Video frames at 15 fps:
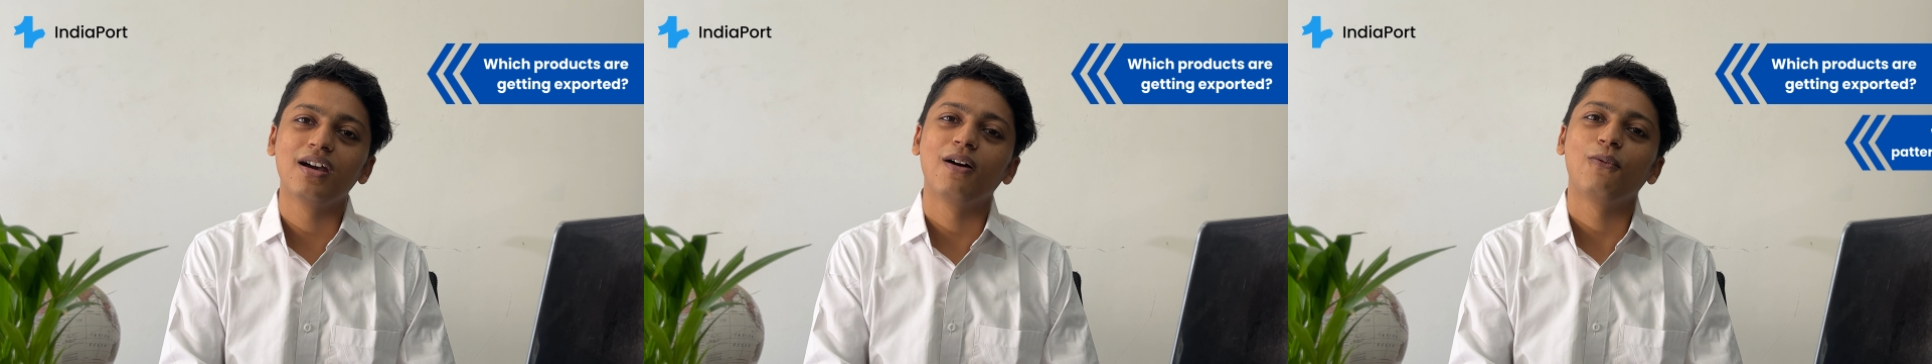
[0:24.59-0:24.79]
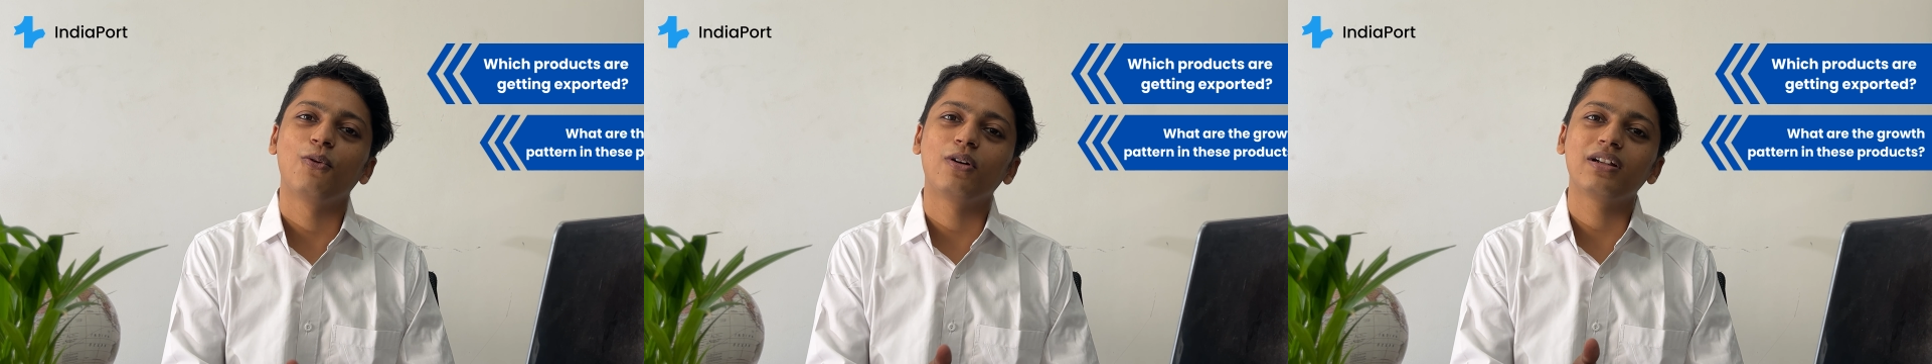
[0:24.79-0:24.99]

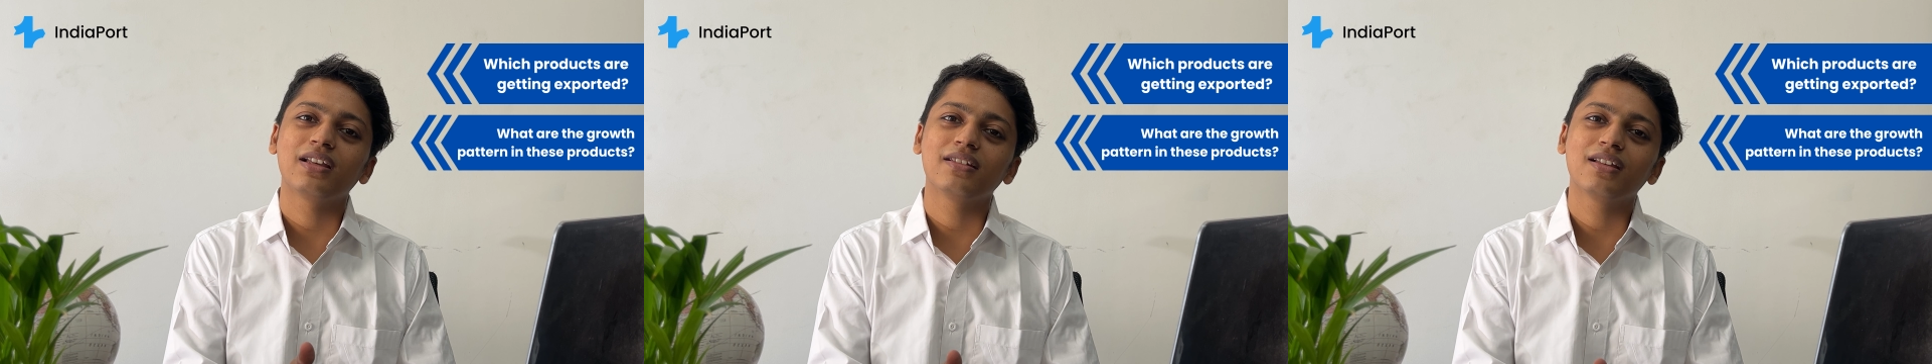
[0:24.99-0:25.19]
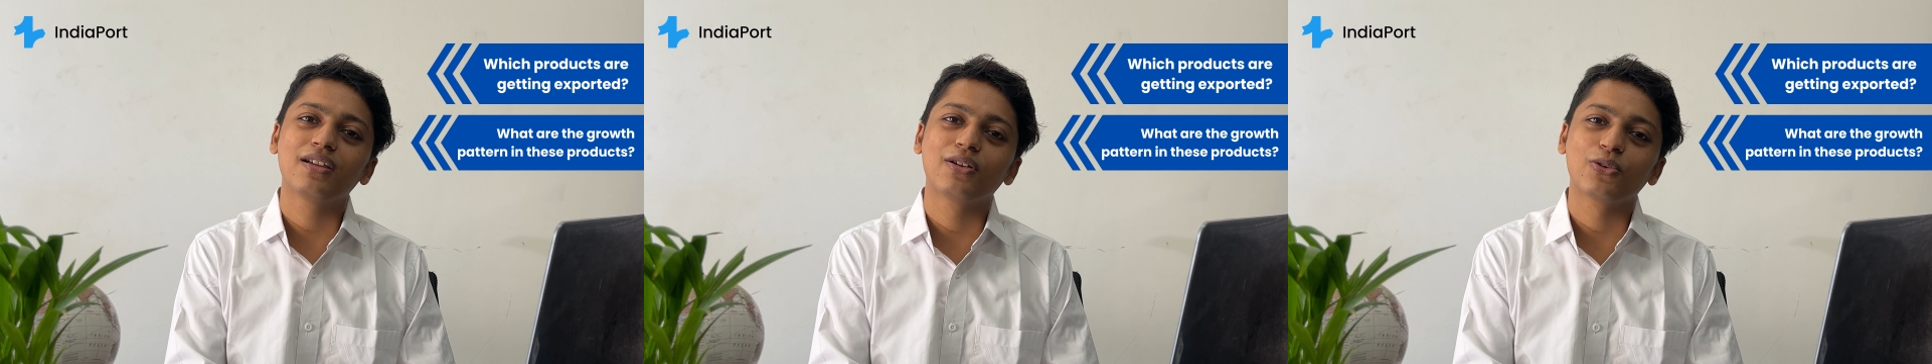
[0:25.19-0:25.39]
what
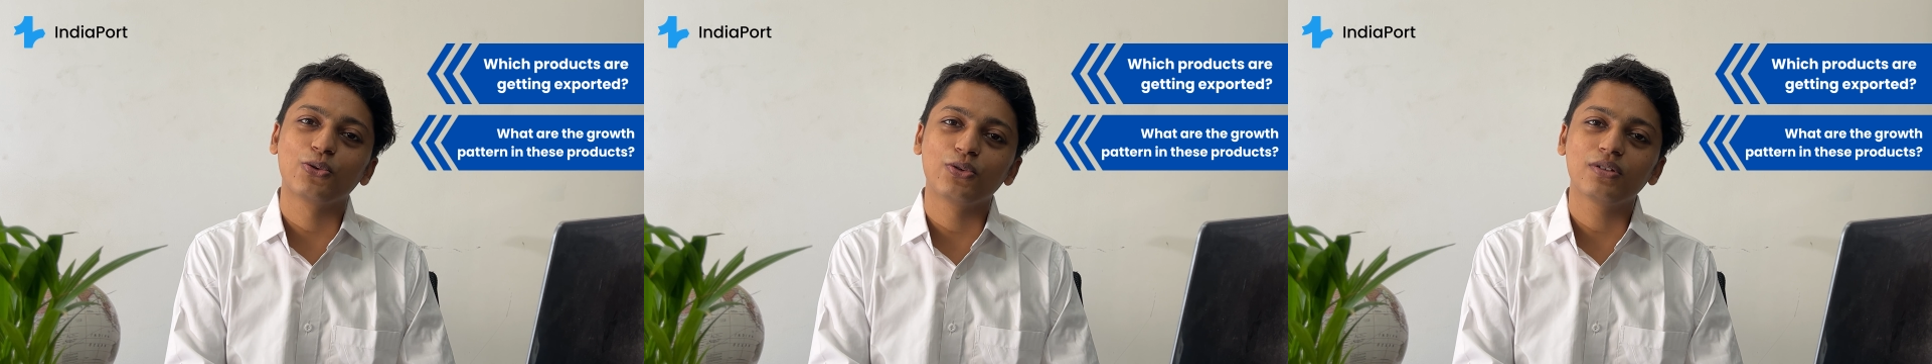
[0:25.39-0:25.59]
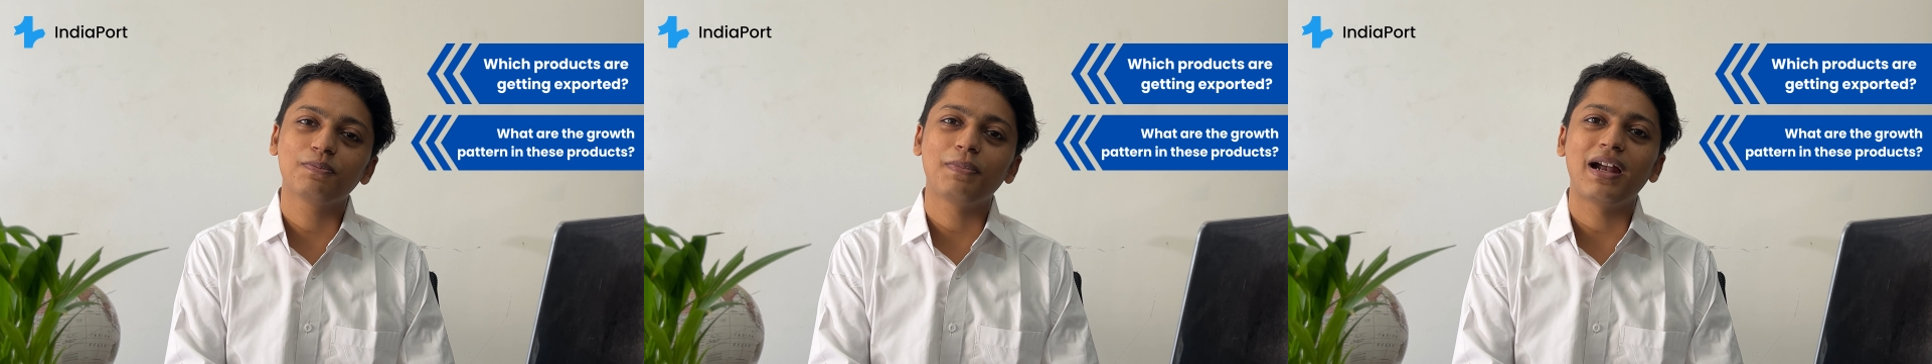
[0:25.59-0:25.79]
are the
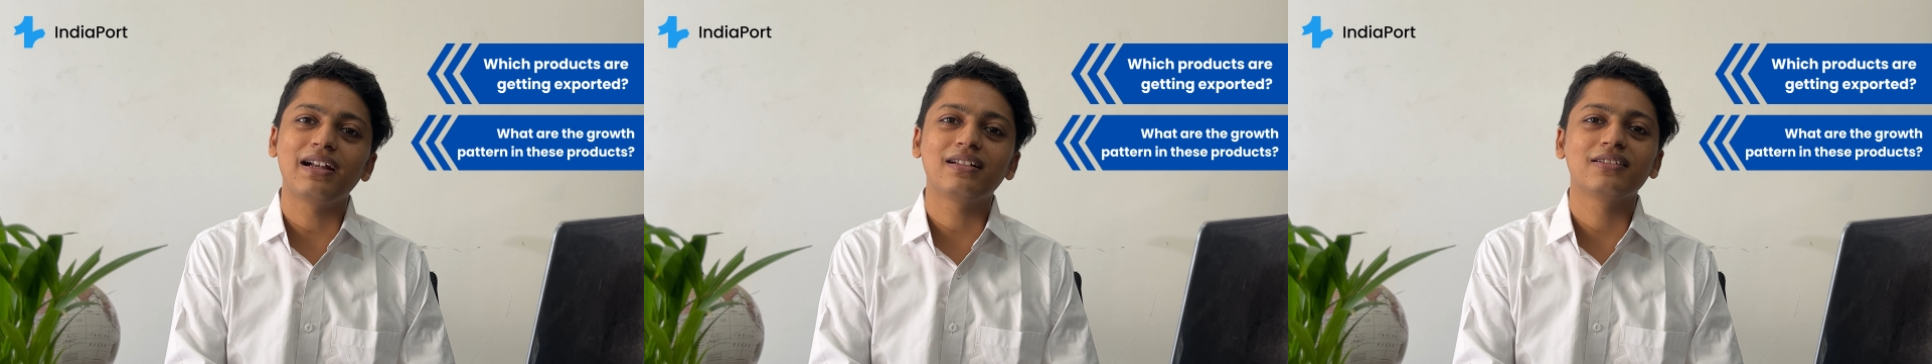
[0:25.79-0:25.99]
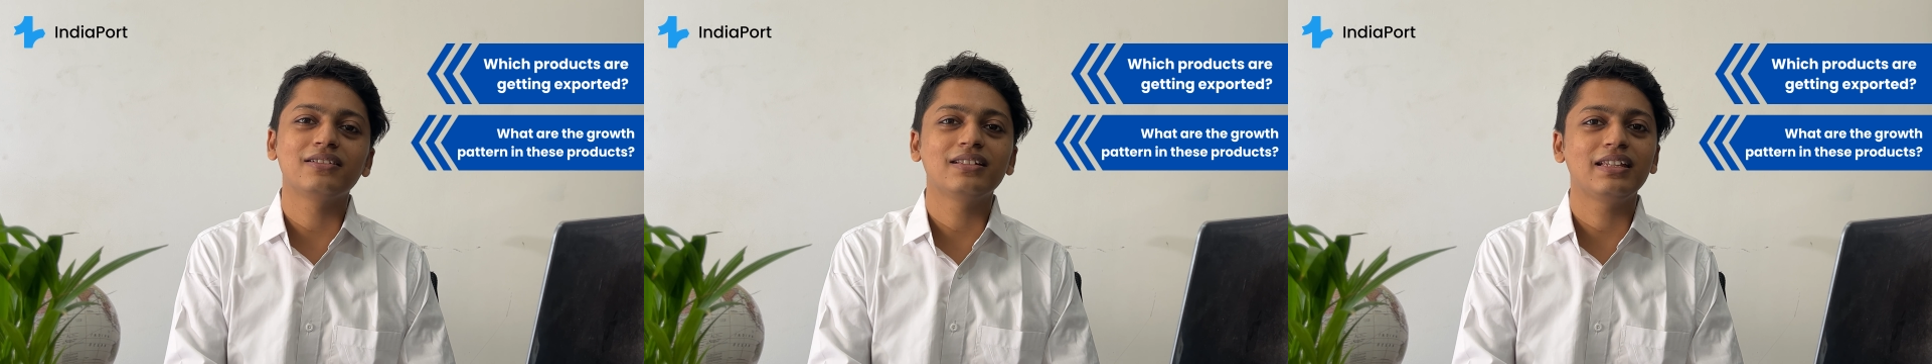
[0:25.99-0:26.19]
growth
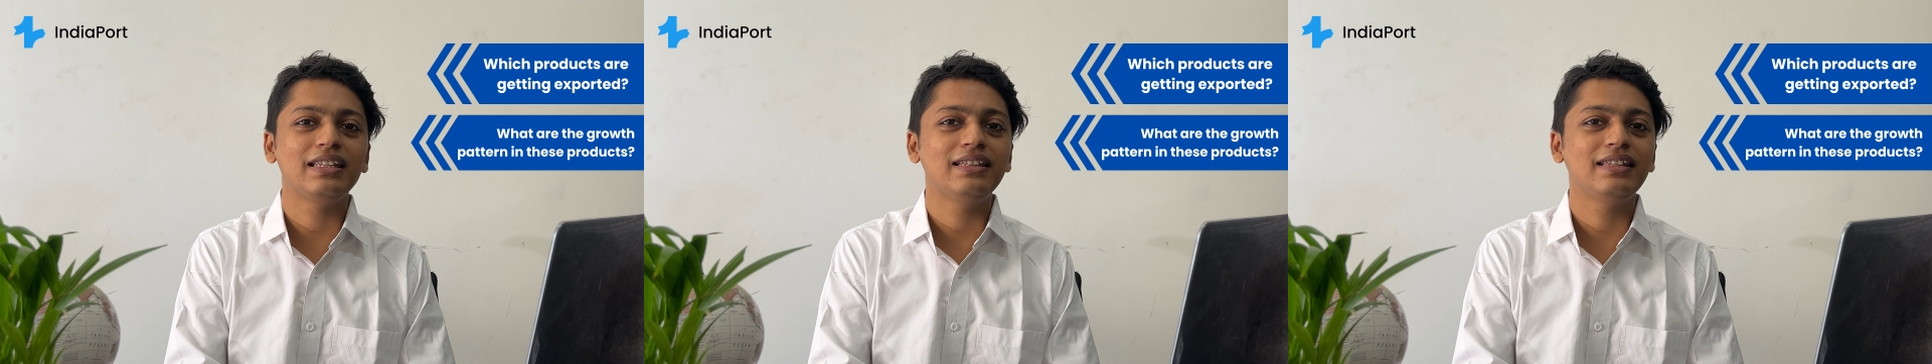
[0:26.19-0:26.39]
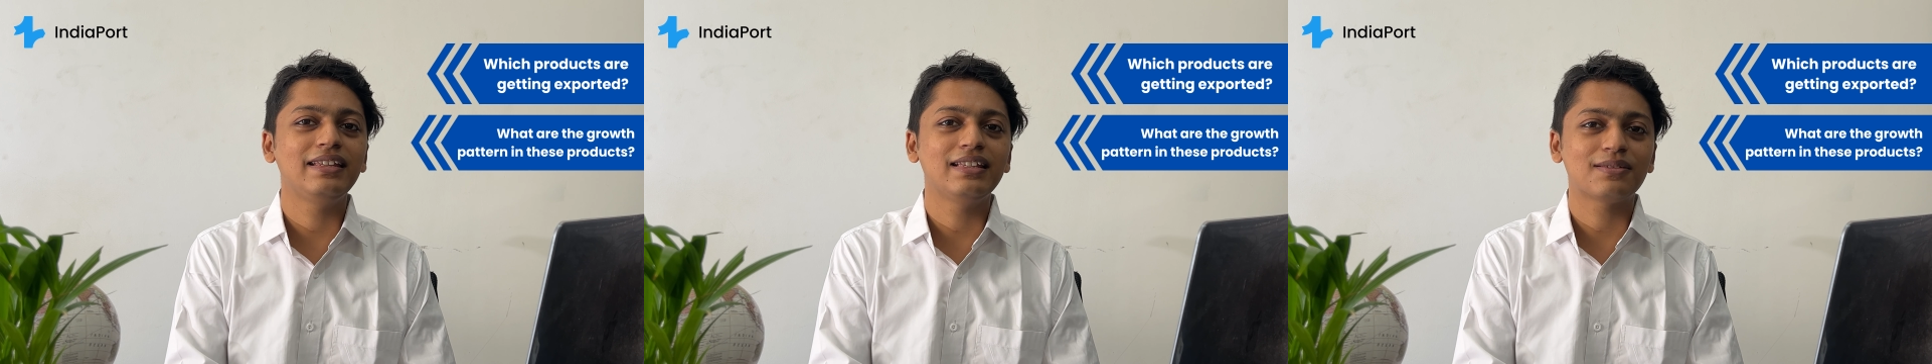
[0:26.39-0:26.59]
pattern
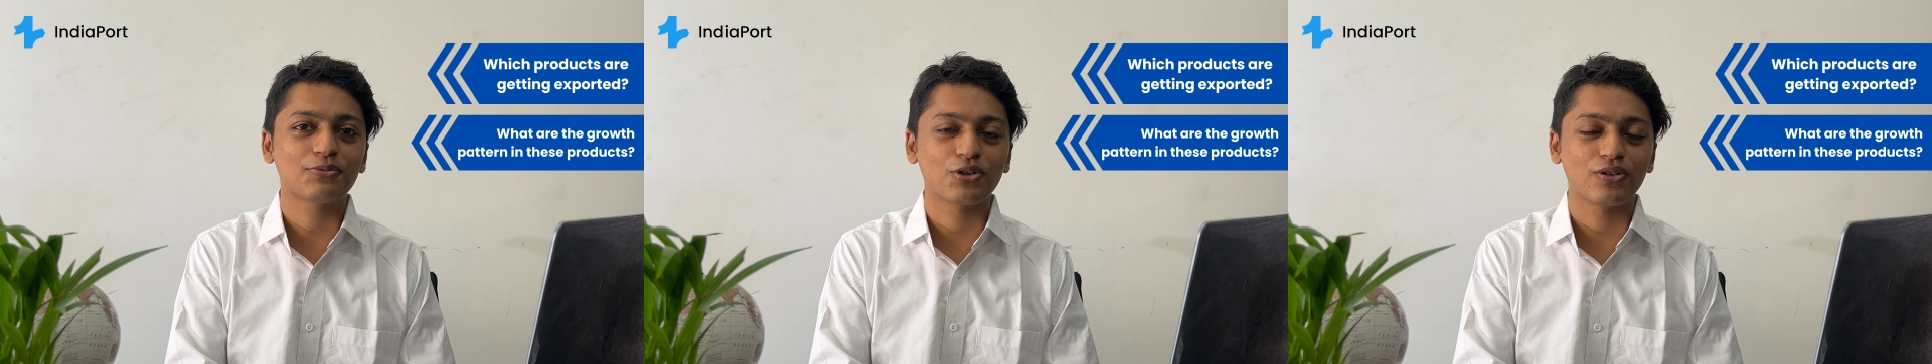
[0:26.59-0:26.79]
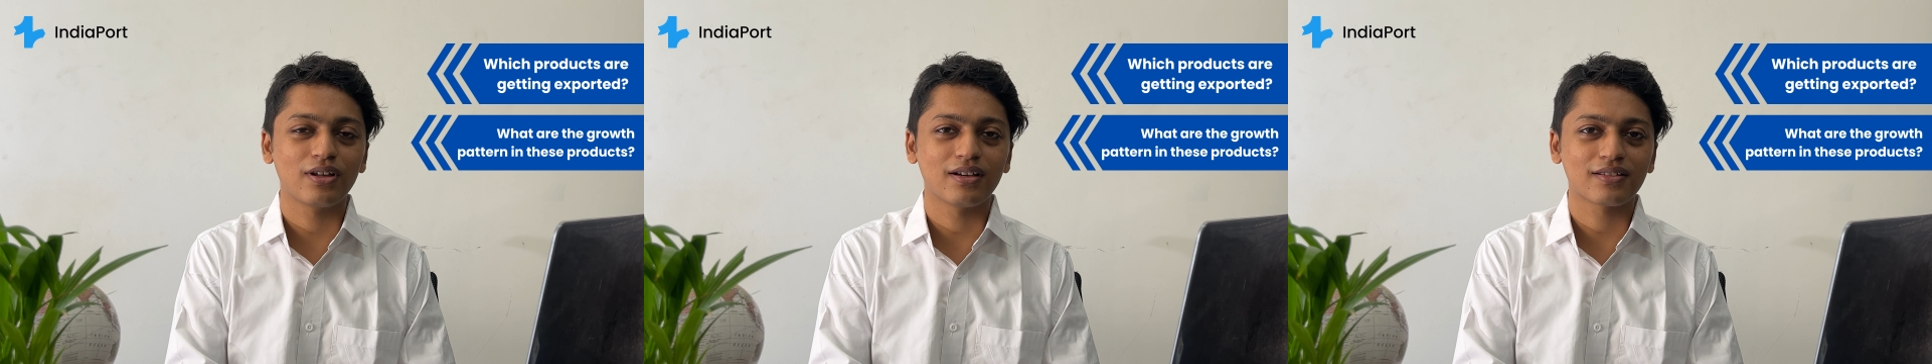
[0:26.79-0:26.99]
in these
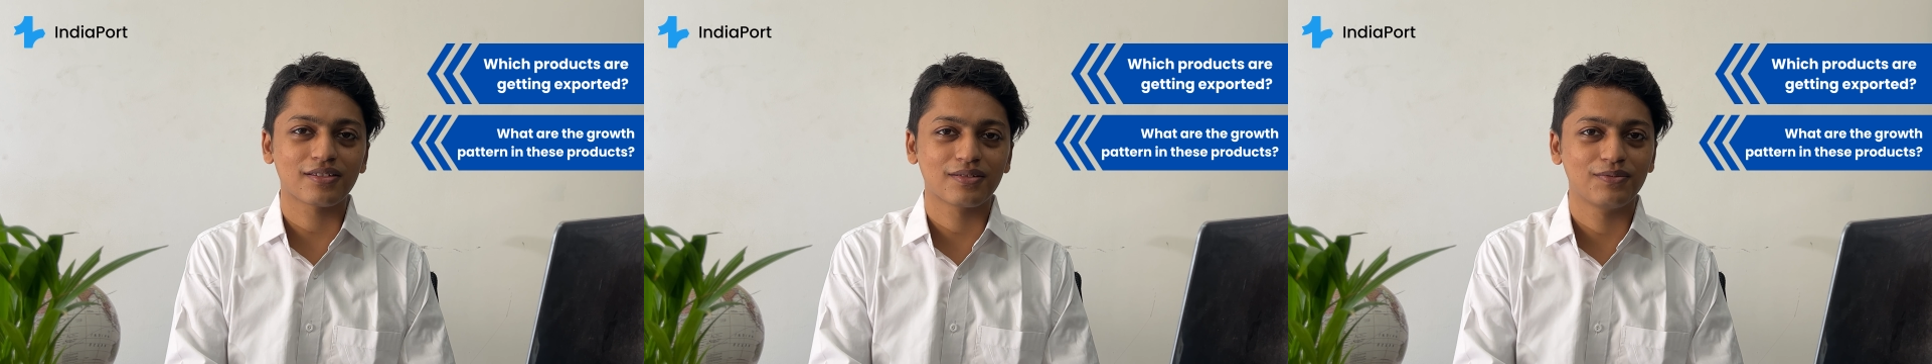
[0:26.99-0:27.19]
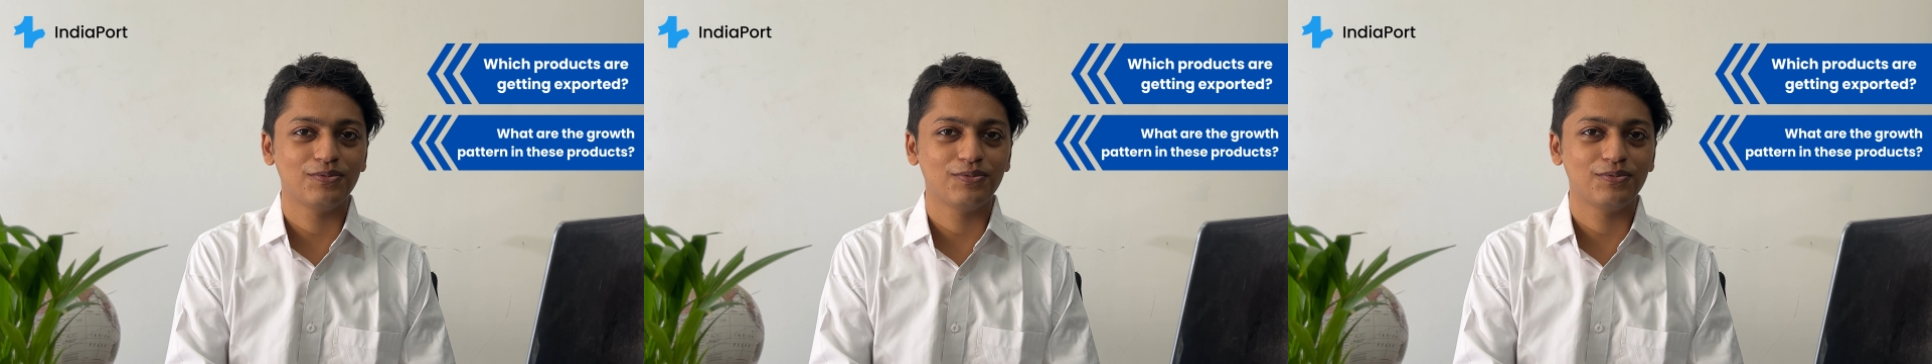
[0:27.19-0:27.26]
products,